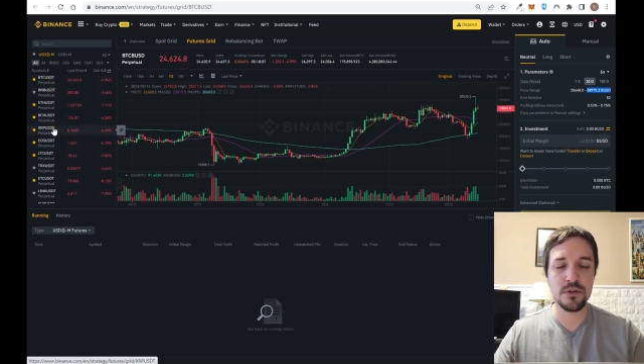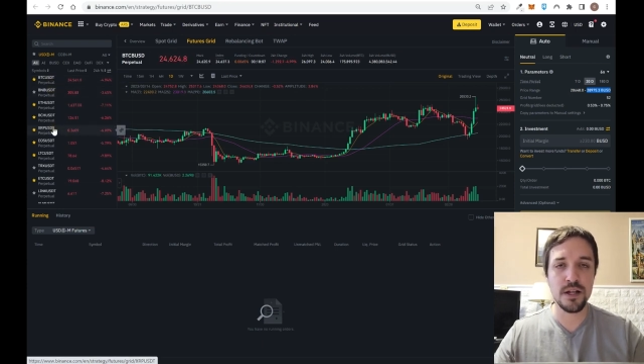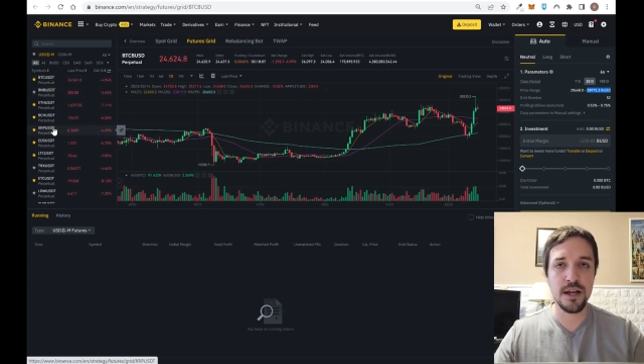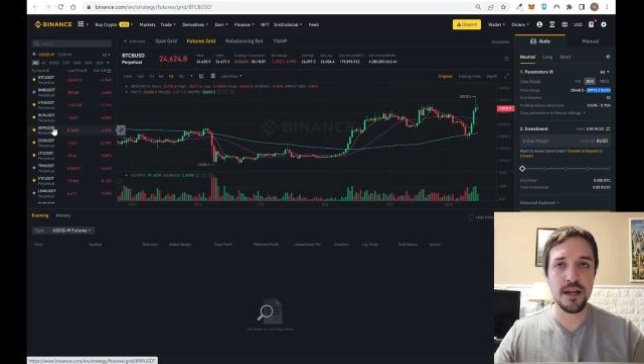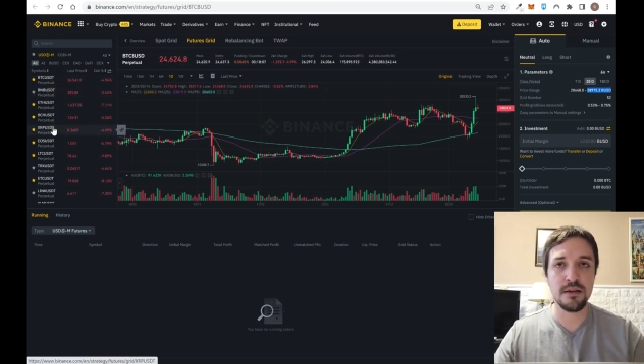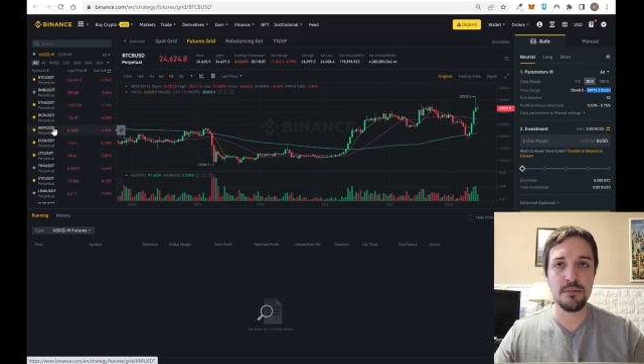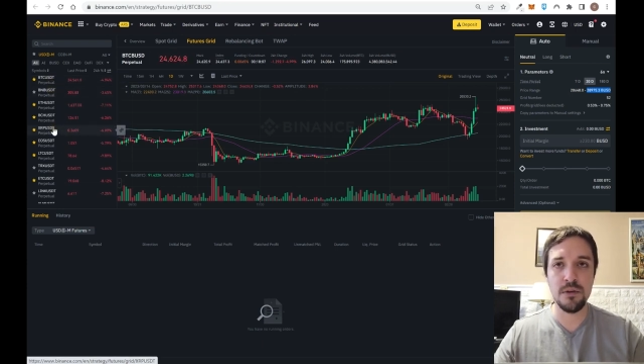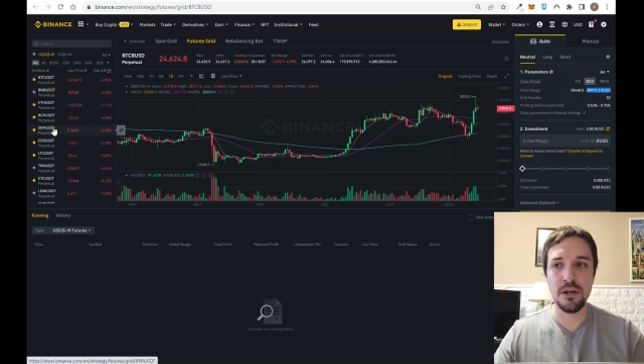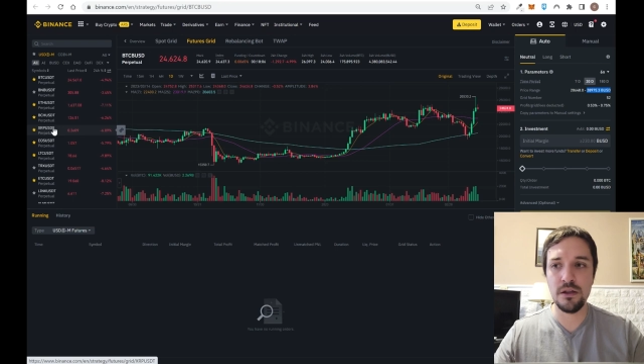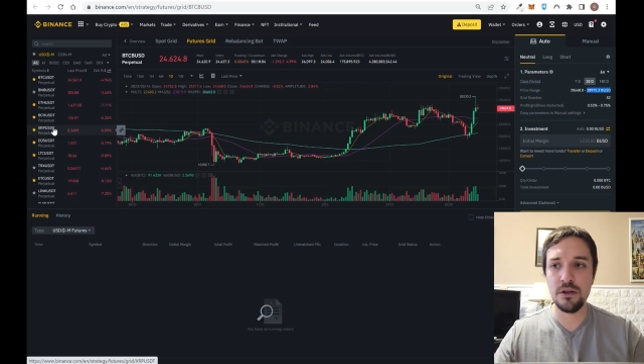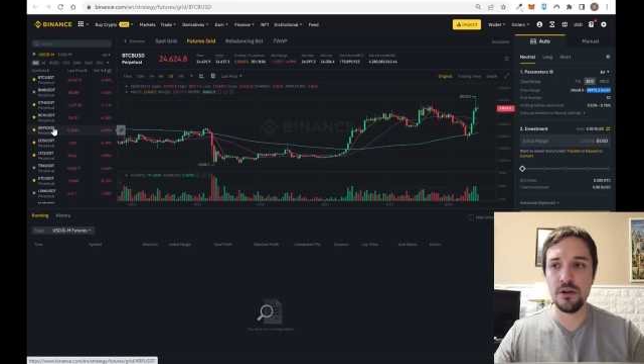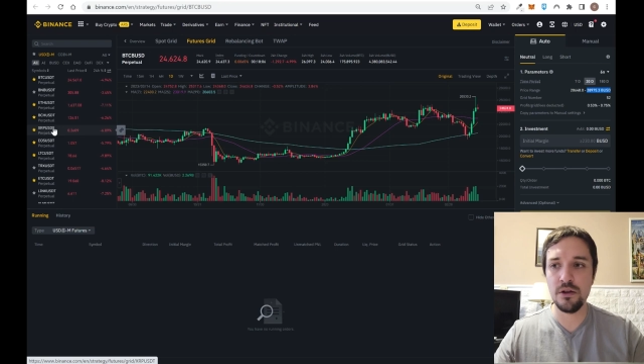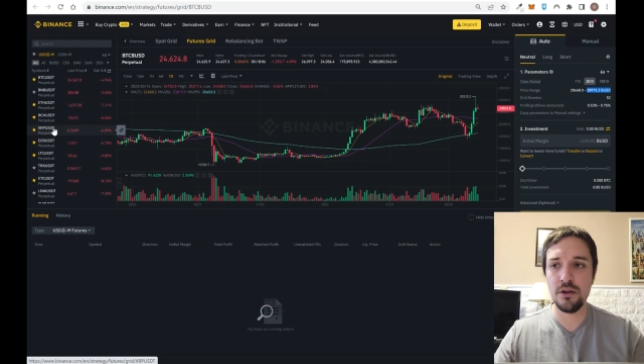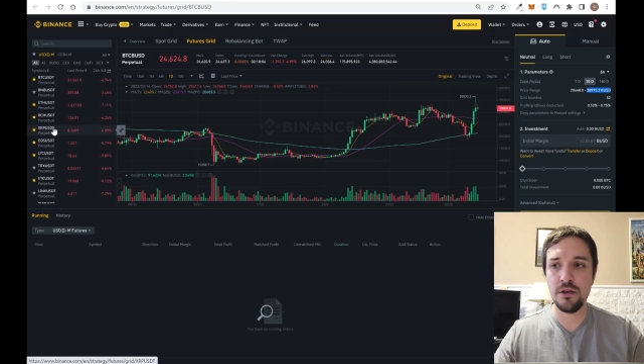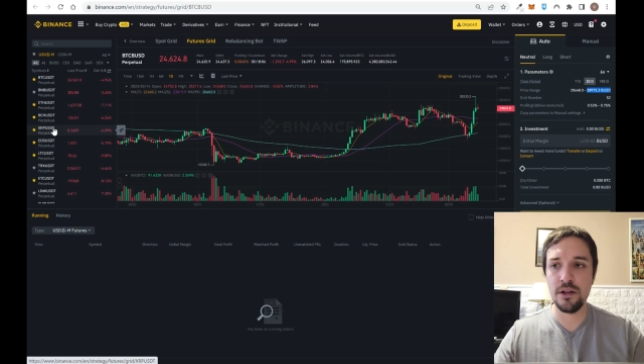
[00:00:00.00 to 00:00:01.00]
select
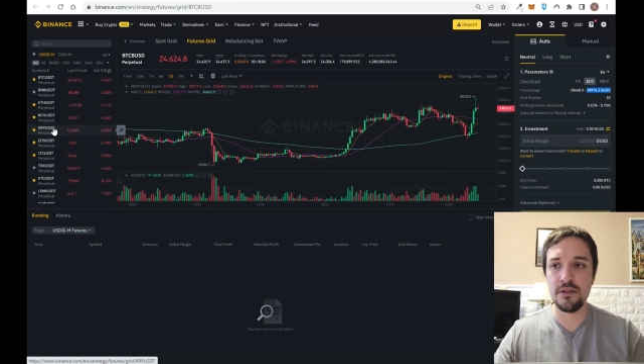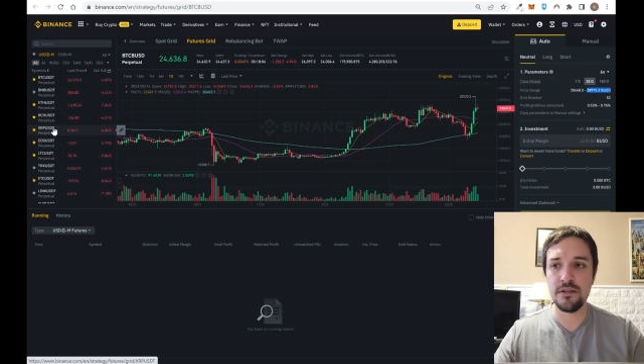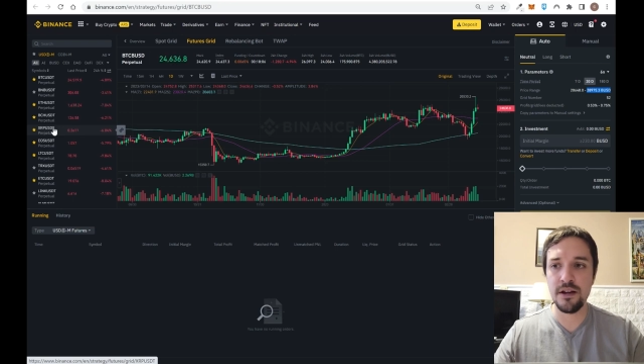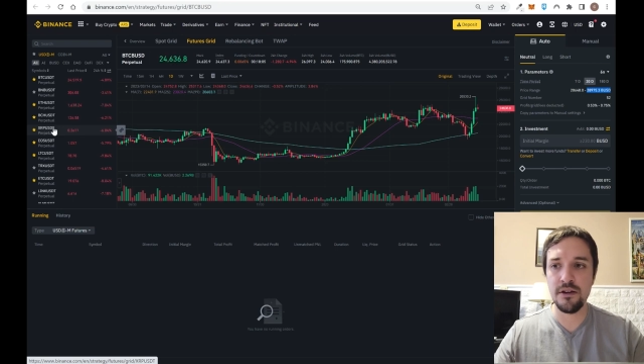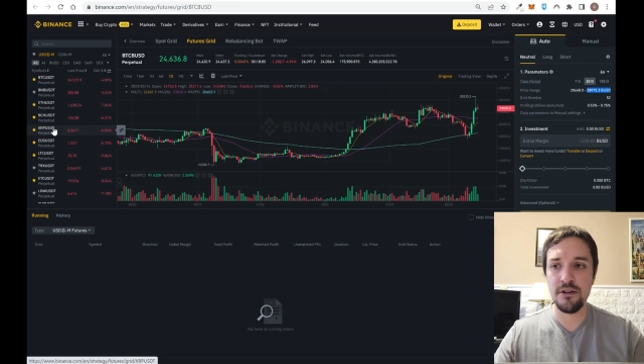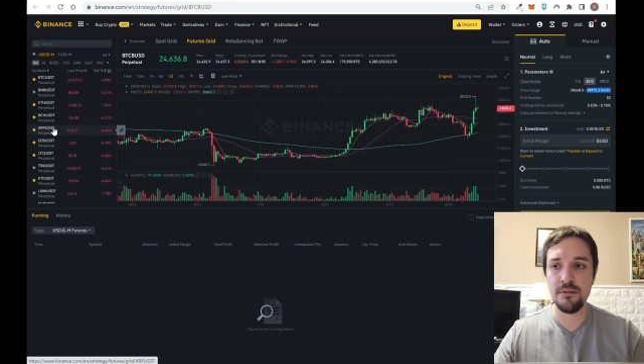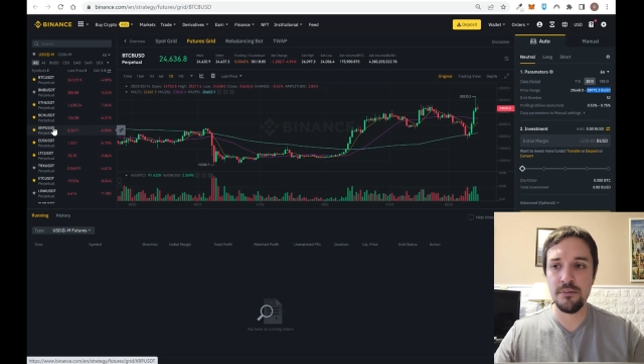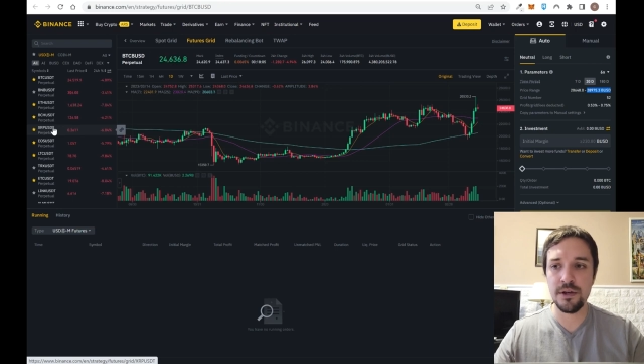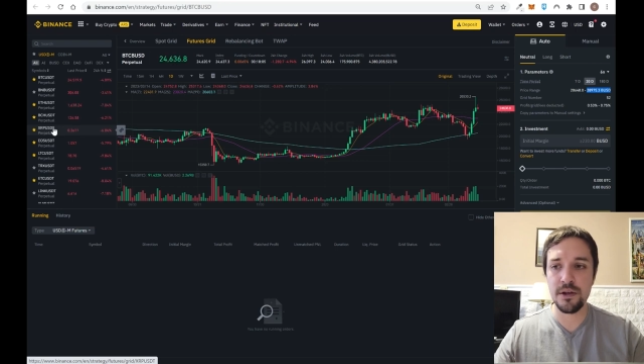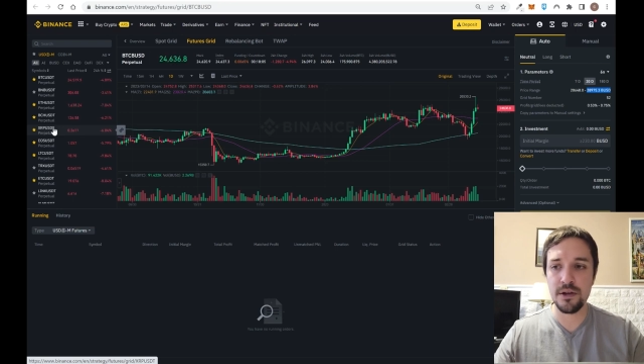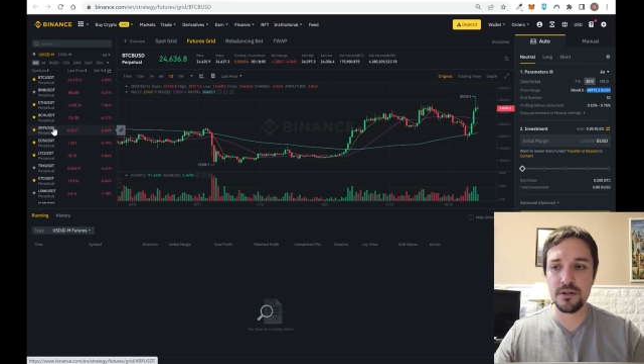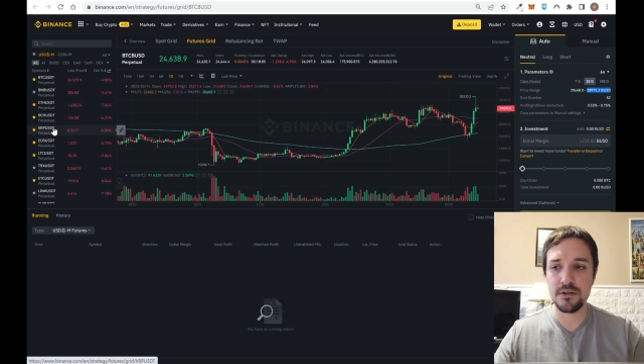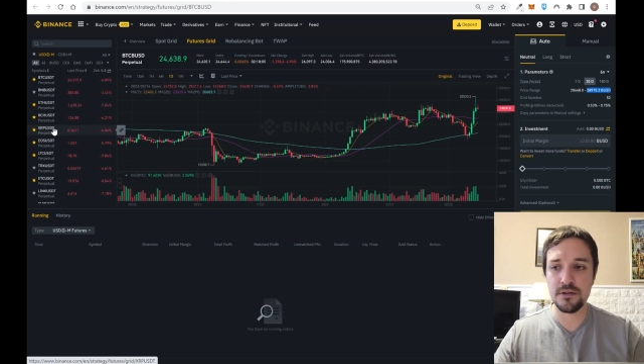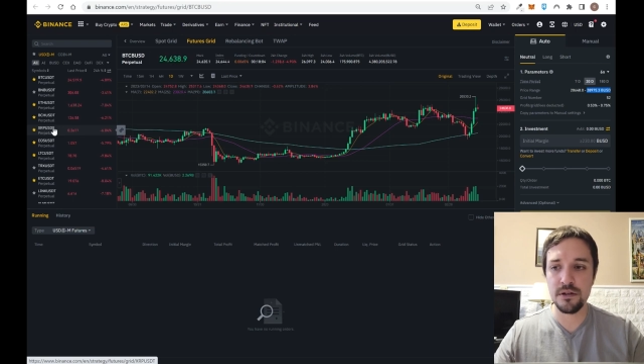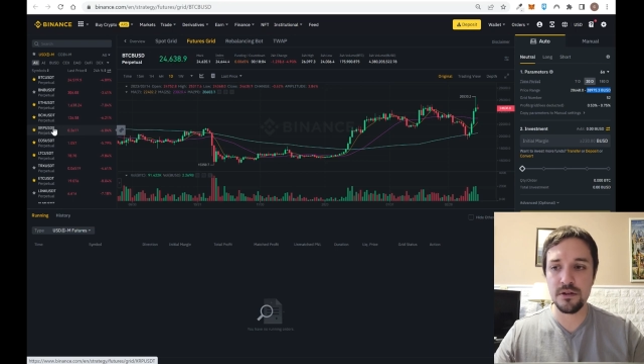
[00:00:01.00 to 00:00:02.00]
Bitcoin or Ethereum
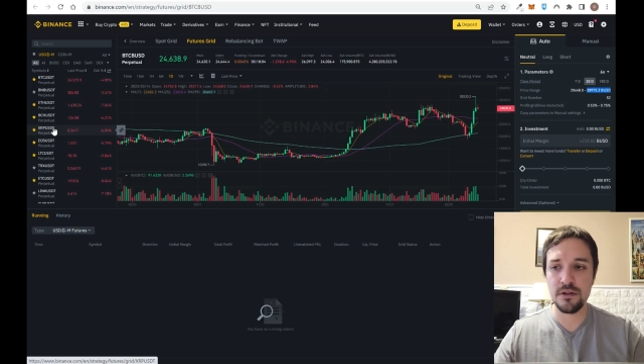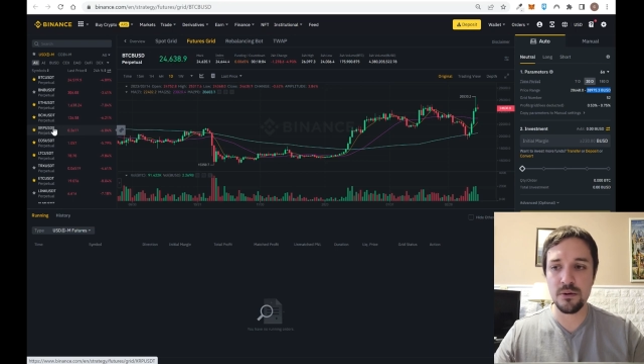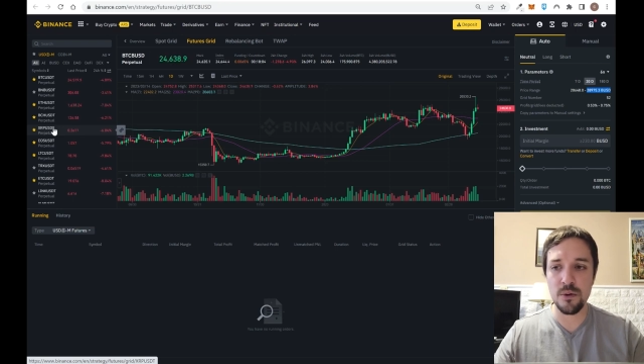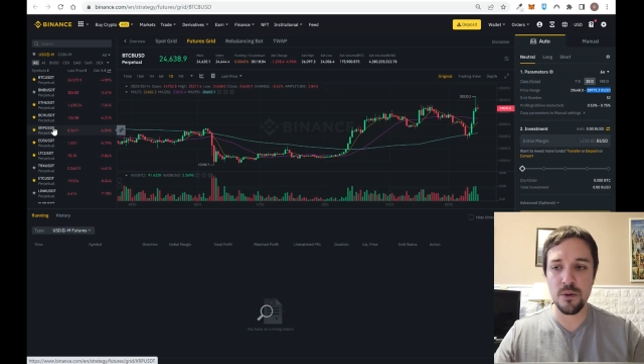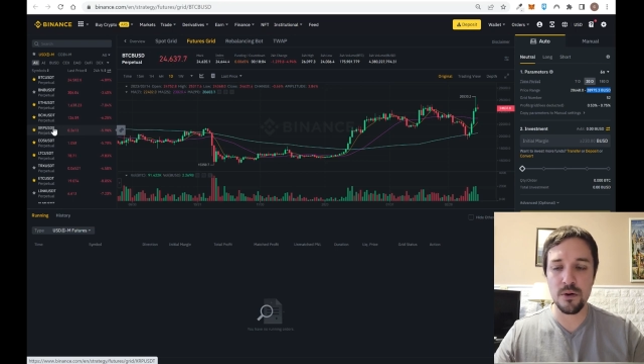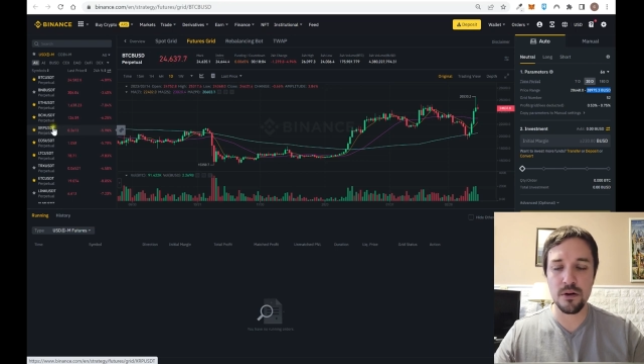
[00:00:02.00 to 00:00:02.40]
because the other